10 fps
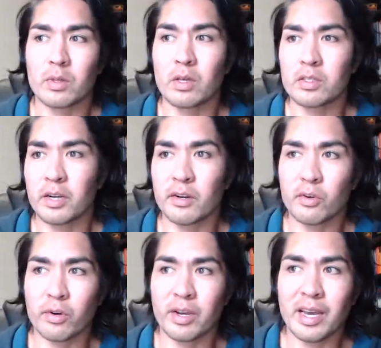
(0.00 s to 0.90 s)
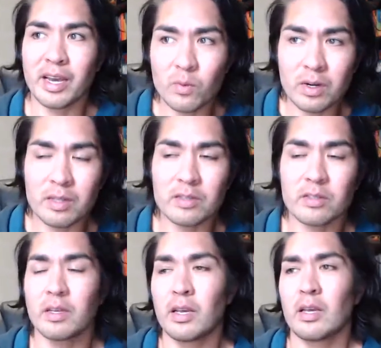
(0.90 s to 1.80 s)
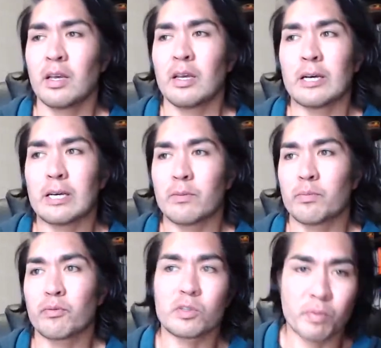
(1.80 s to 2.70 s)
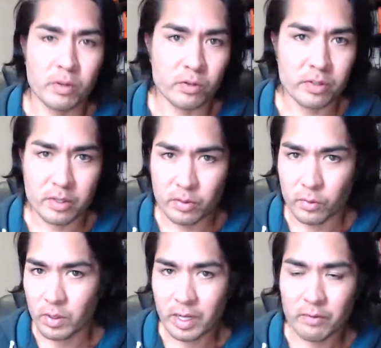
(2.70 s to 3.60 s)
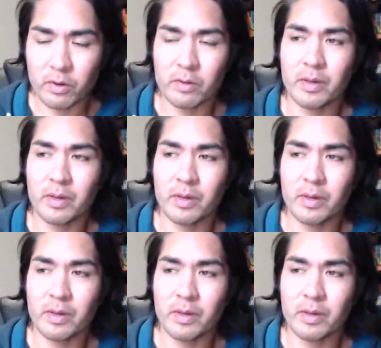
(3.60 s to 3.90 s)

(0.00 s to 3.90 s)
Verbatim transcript: With all the territory ahead ones and um, Brooks Brothers this or whatever,